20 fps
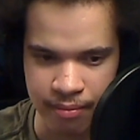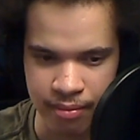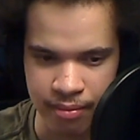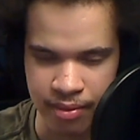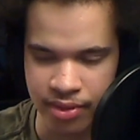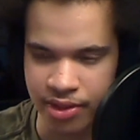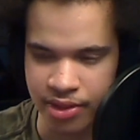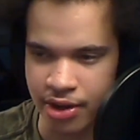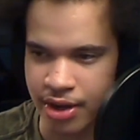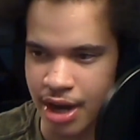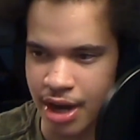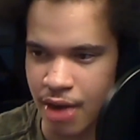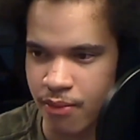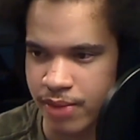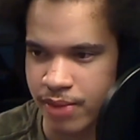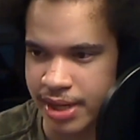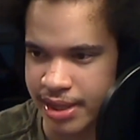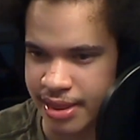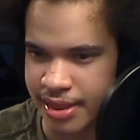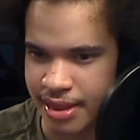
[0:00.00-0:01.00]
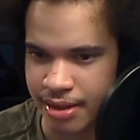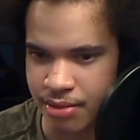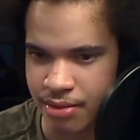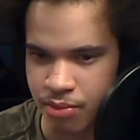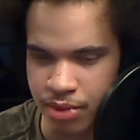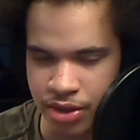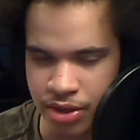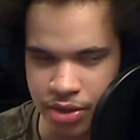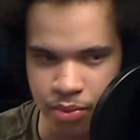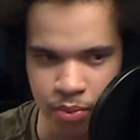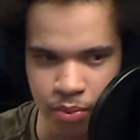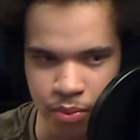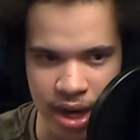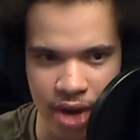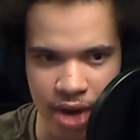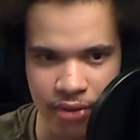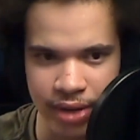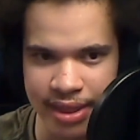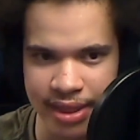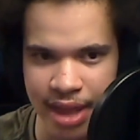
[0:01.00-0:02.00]
we're not
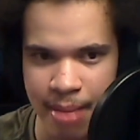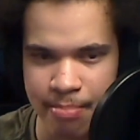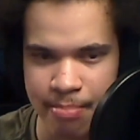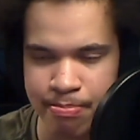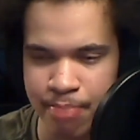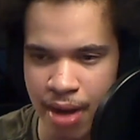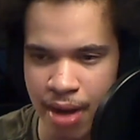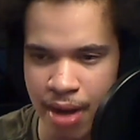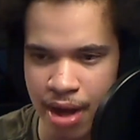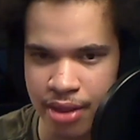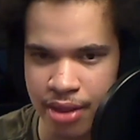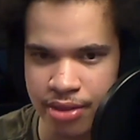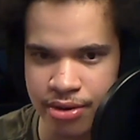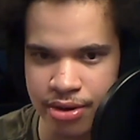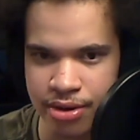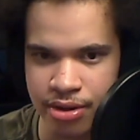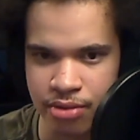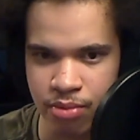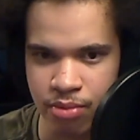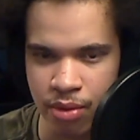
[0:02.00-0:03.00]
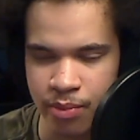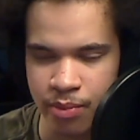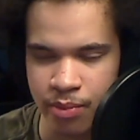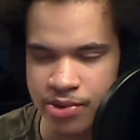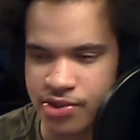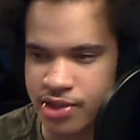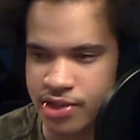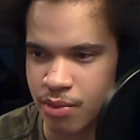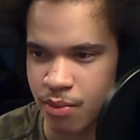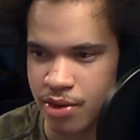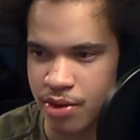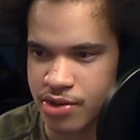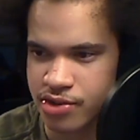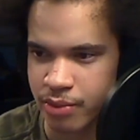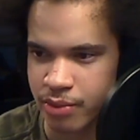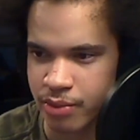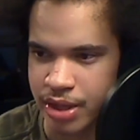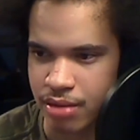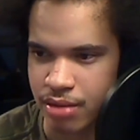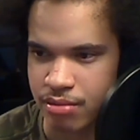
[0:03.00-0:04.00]
really that bothered when we see words
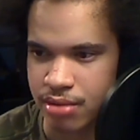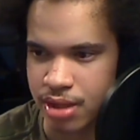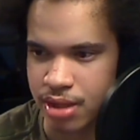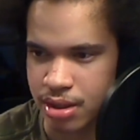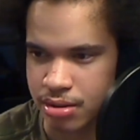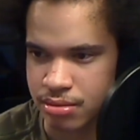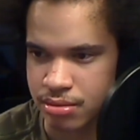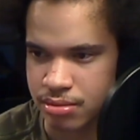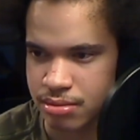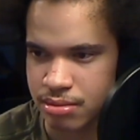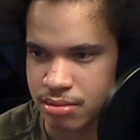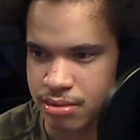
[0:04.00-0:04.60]
that we don't know.